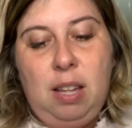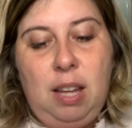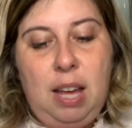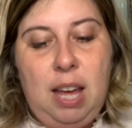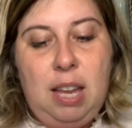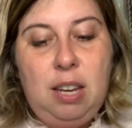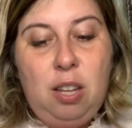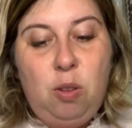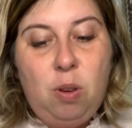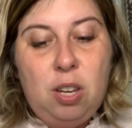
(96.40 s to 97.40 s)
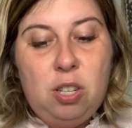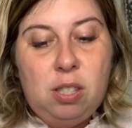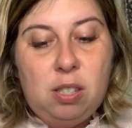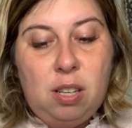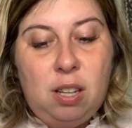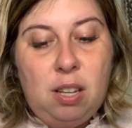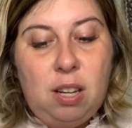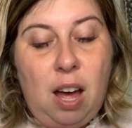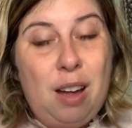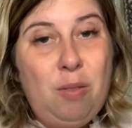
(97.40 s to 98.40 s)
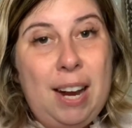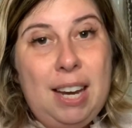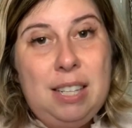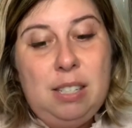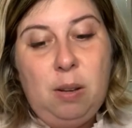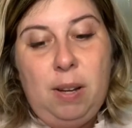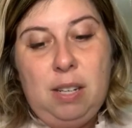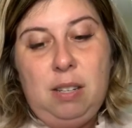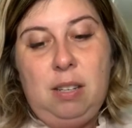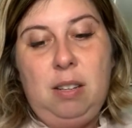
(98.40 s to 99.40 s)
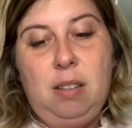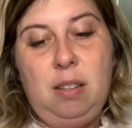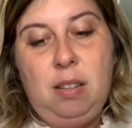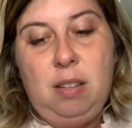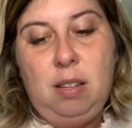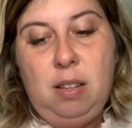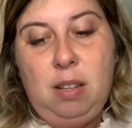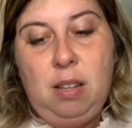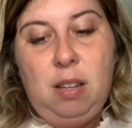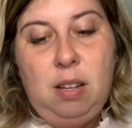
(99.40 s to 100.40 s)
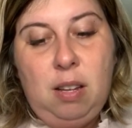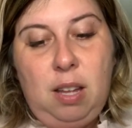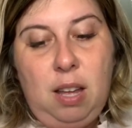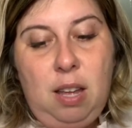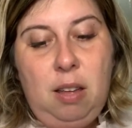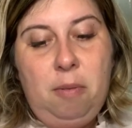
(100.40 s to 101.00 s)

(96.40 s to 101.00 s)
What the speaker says: And you can just cut right into it, okay?